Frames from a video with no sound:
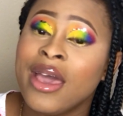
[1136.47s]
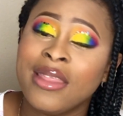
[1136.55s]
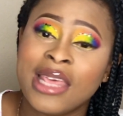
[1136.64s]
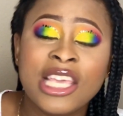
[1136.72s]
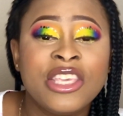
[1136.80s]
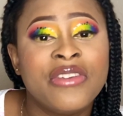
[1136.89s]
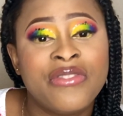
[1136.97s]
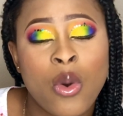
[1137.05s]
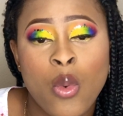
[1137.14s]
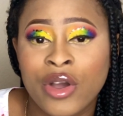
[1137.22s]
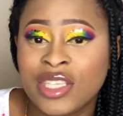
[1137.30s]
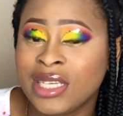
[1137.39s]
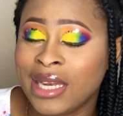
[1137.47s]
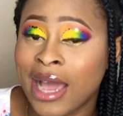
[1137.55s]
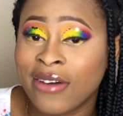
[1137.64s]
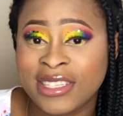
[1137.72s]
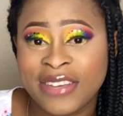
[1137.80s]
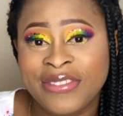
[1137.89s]
Thank you for watching. I
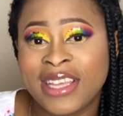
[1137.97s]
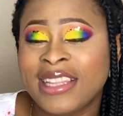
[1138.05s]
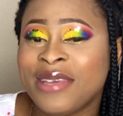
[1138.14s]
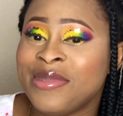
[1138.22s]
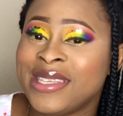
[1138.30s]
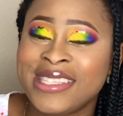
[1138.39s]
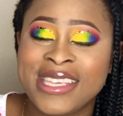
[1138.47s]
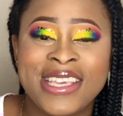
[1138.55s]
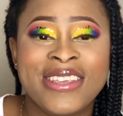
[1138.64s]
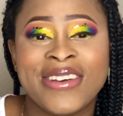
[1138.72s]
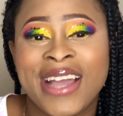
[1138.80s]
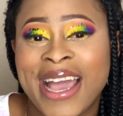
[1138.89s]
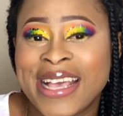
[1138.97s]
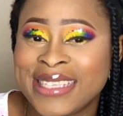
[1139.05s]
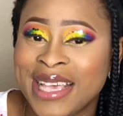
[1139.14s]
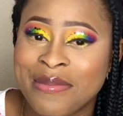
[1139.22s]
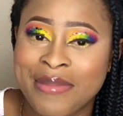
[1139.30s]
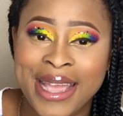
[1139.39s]
will definitely be seeing you guys
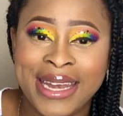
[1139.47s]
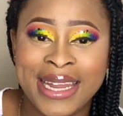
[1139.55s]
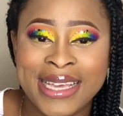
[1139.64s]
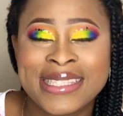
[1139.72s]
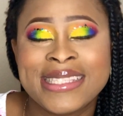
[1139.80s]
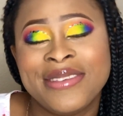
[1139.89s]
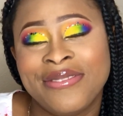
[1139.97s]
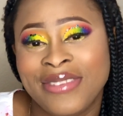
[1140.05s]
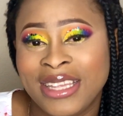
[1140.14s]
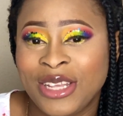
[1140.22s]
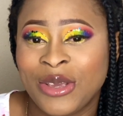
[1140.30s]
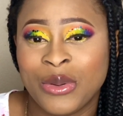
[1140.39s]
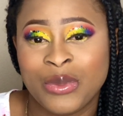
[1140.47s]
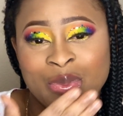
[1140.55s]
in my next video.